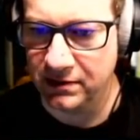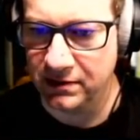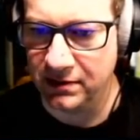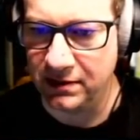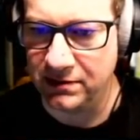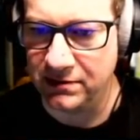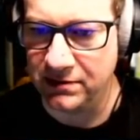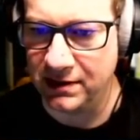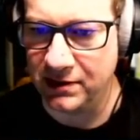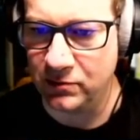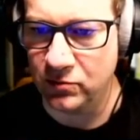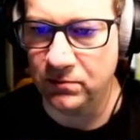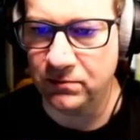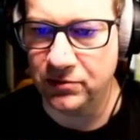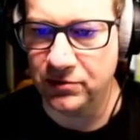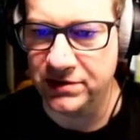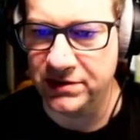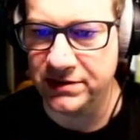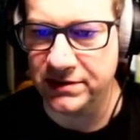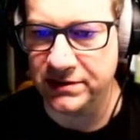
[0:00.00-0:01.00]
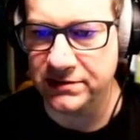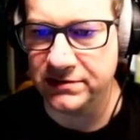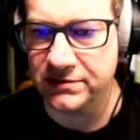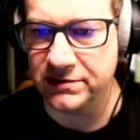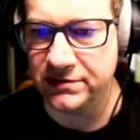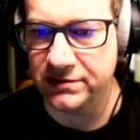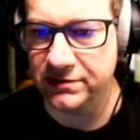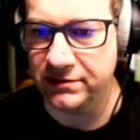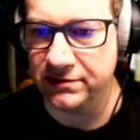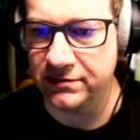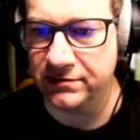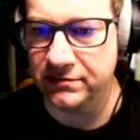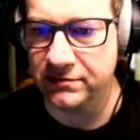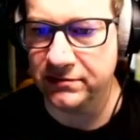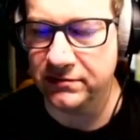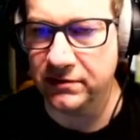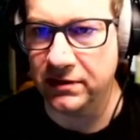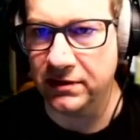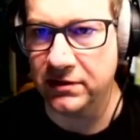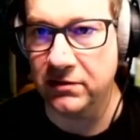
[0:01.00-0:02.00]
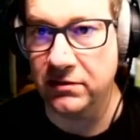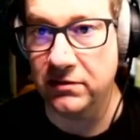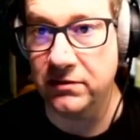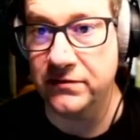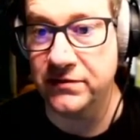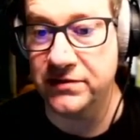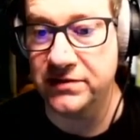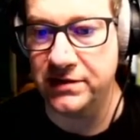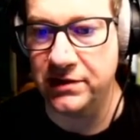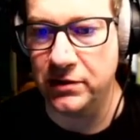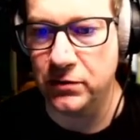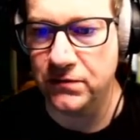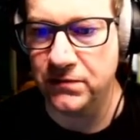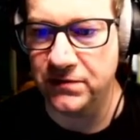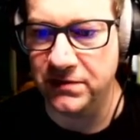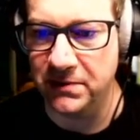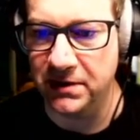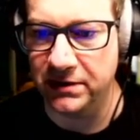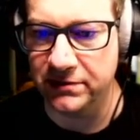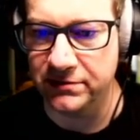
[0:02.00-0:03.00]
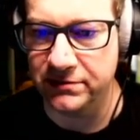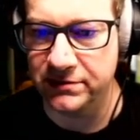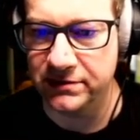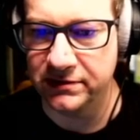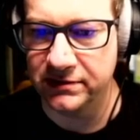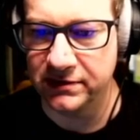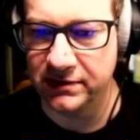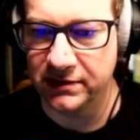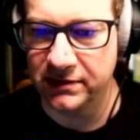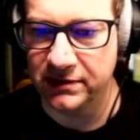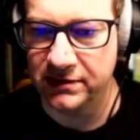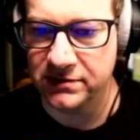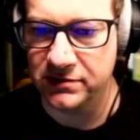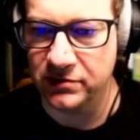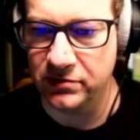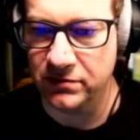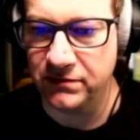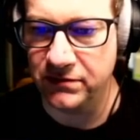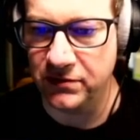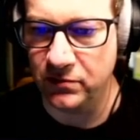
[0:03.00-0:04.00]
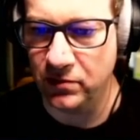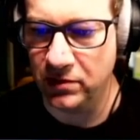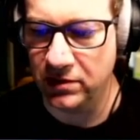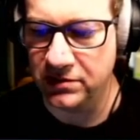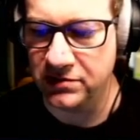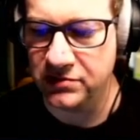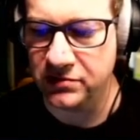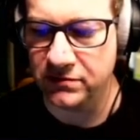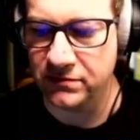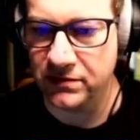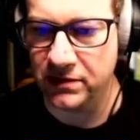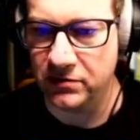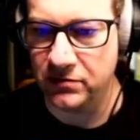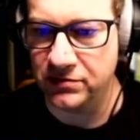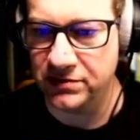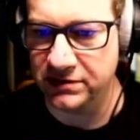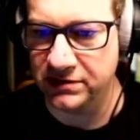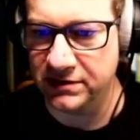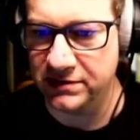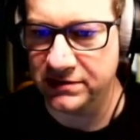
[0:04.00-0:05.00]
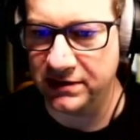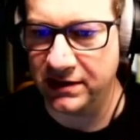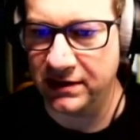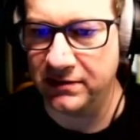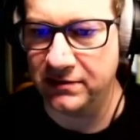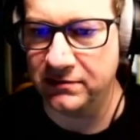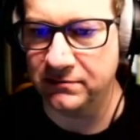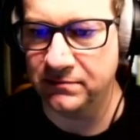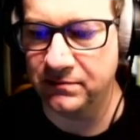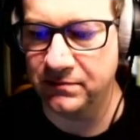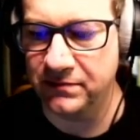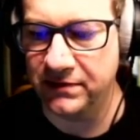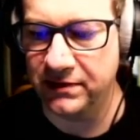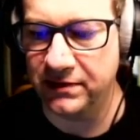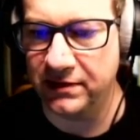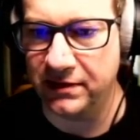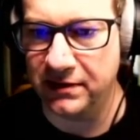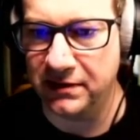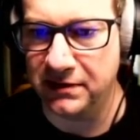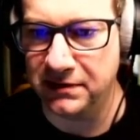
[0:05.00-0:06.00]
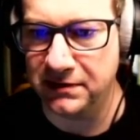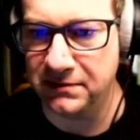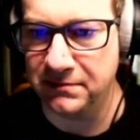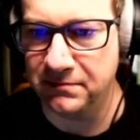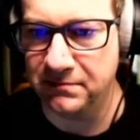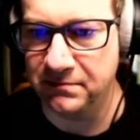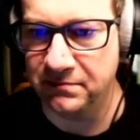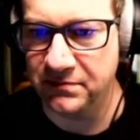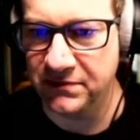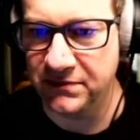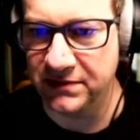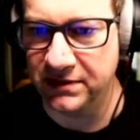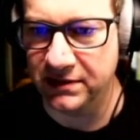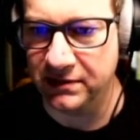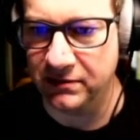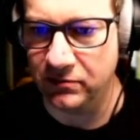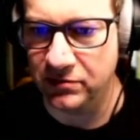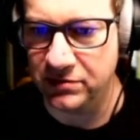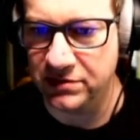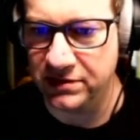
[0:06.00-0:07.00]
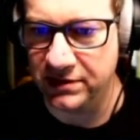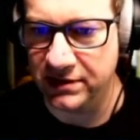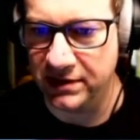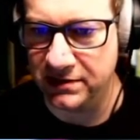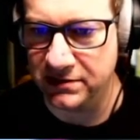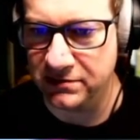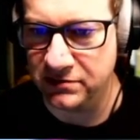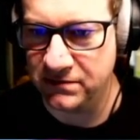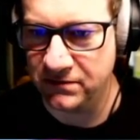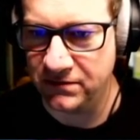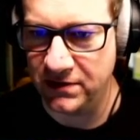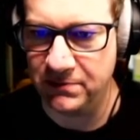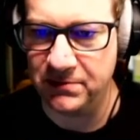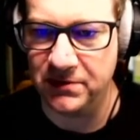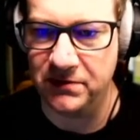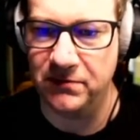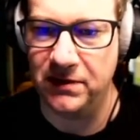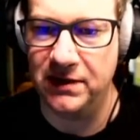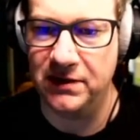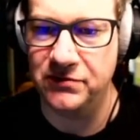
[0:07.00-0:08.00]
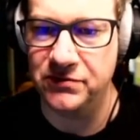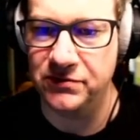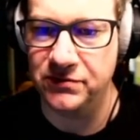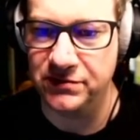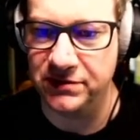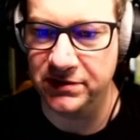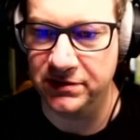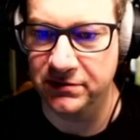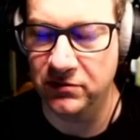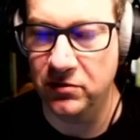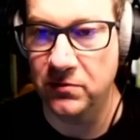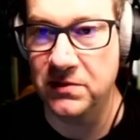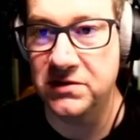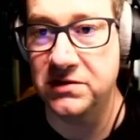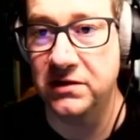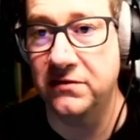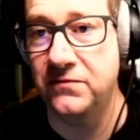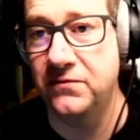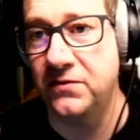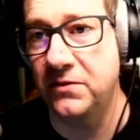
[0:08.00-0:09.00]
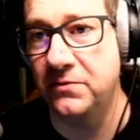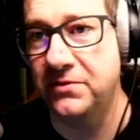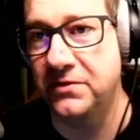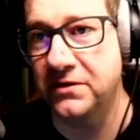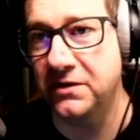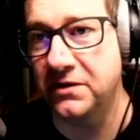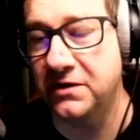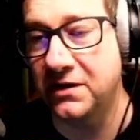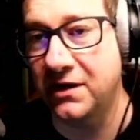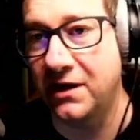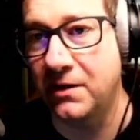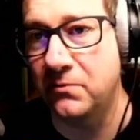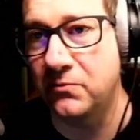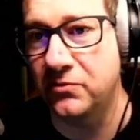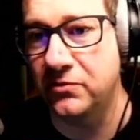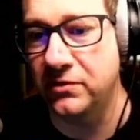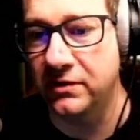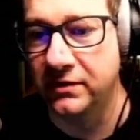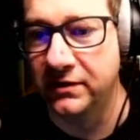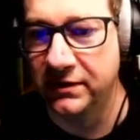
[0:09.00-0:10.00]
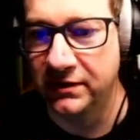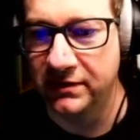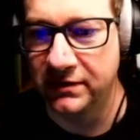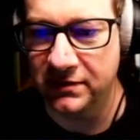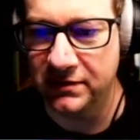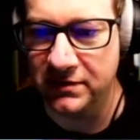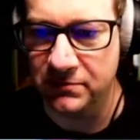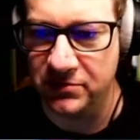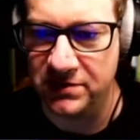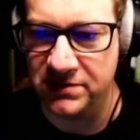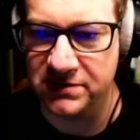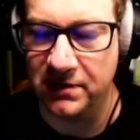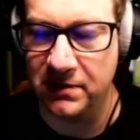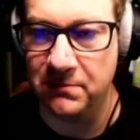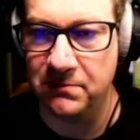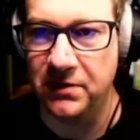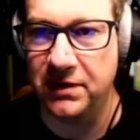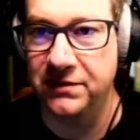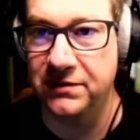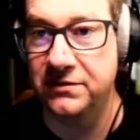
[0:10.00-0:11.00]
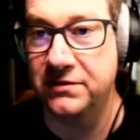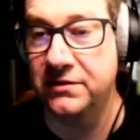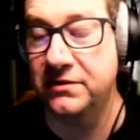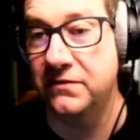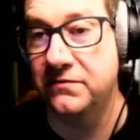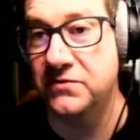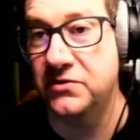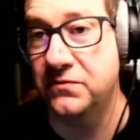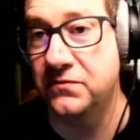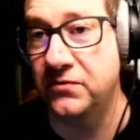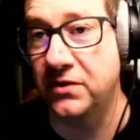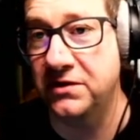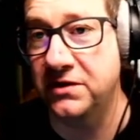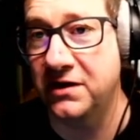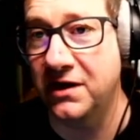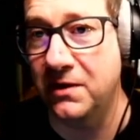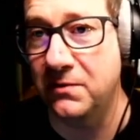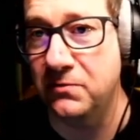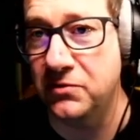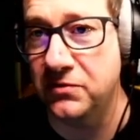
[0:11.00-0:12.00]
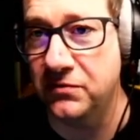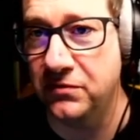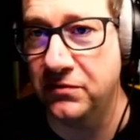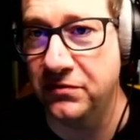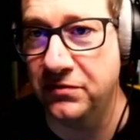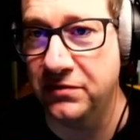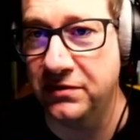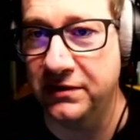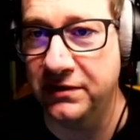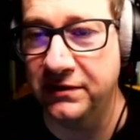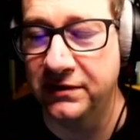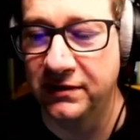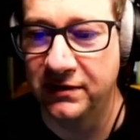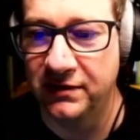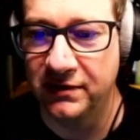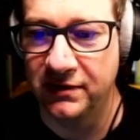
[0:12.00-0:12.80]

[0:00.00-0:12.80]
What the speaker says: and that will put it into a kind of a selfie mode. So if you were sort of holding this out, it would then flip it round on you, almost like flipping a camera. You press that button and it gives you the front camera on the